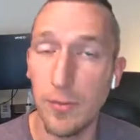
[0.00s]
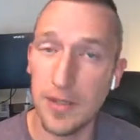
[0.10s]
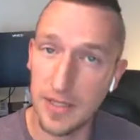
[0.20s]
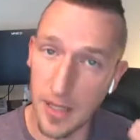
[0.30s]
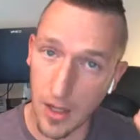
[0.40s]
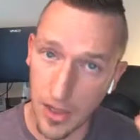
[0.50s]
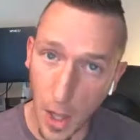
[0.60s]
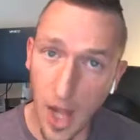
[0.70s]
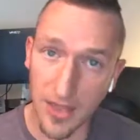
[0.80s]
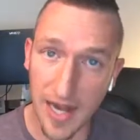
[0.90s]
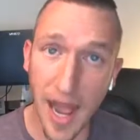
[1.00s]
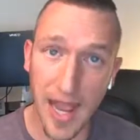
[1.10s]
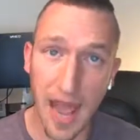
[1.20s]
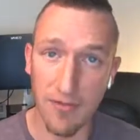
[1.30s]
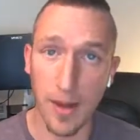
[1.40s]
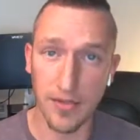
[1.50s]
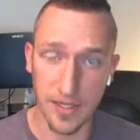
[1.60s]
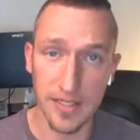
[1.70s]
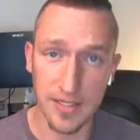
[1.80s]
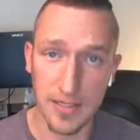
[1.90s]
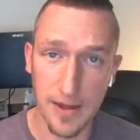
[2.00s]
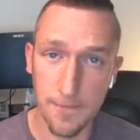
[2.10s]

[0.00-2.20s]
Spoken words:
but the thought that I have about this